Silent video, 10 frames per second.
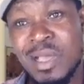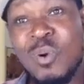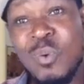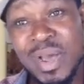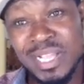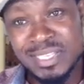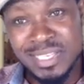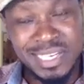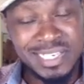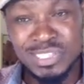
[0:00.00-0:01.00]
while they
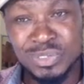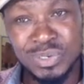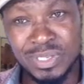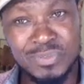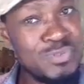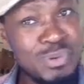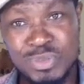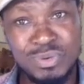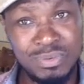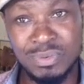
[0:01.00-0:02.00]
are enjoying from
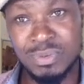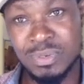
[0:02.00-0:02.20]
you